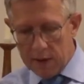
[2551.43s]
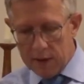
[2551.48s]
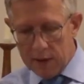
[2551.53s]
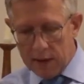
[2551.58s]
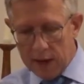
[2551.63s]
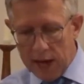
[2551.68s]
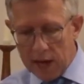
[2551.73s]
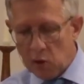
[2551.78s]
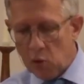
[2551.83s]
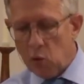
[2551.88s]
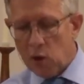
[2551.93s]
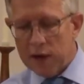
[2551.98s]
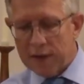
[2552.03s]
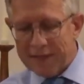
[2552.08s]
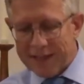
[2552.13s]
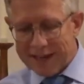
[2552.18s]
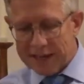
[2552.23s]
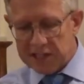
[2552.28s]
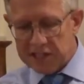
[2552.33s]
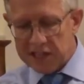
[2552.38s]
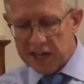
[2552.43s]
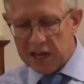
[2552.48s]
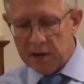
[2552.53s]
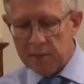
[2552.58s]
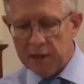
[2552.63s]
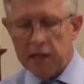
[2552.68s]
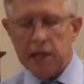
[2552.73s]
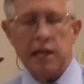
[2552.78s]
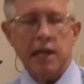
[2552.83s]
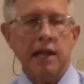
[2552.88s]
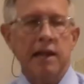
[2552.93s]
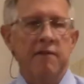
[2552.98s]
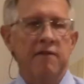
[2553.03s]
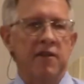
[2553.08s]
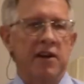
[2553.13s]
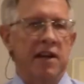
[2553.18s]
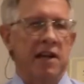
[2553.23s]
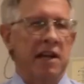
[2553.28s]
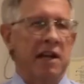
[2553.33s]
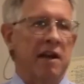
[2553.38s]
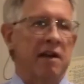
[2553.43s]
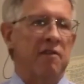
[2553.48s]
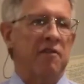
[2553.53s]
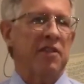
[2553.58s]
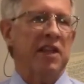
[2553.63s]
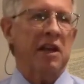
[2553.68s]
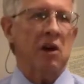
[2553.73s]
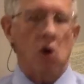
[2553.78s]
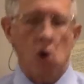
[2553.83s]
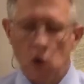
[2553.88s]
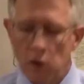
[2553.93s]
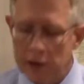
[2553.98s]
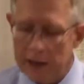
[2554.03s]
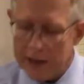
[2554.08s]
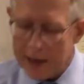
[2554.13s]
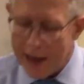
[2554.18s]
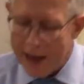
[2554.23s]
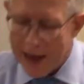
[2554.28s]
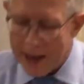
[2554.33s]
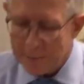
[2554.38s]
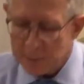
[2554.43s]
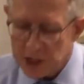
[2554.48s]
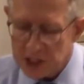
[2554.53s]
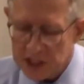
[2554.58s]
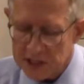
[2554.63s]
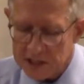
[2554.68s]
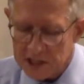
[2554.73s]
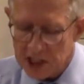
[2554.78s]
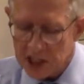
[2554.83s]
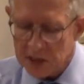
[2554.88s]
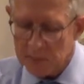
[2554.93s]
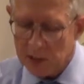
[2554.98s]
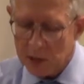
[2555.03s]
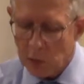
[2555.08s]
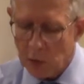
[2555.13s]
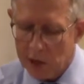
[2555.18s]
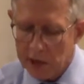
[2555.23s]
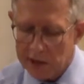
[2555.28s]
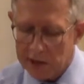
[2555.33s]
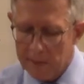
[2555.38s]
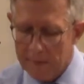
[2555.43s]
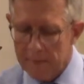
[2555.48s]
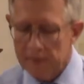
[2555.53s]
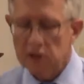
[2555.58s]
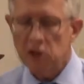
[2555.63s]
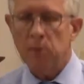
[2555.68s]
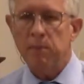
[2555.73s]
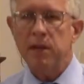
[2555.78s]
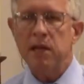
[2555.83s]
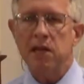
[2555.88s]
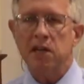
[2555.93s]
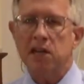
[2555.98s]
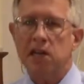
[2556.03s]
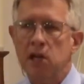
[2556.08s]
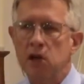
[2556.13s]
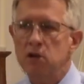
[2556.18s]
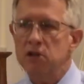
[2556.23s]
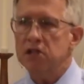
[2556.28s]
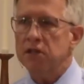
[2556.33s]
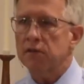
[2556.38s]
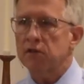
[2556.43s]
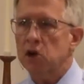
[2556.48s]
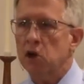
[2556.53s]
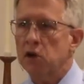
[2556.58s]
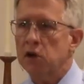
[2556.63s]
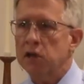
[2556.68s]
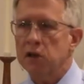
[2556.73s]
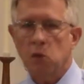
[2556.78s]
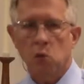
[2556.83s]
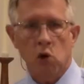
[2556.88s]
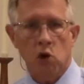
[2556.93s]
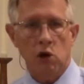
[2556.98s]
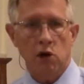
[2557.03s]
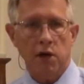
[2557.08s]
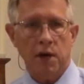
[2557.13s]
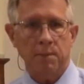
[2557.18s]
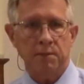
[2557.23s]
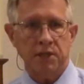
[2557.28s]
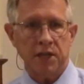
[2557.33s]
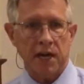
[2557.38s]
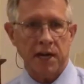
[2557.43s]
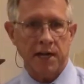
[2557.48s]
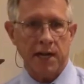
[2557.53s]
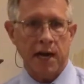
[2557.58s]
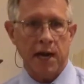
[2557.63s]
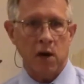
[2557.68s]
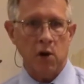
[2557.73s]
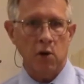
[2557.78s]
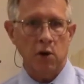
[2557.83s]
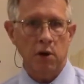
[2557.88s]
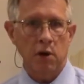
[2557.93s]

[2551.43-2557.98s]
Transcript: I don't want that said of me, even if the only option is to be willing to be accused of turning the world upside down.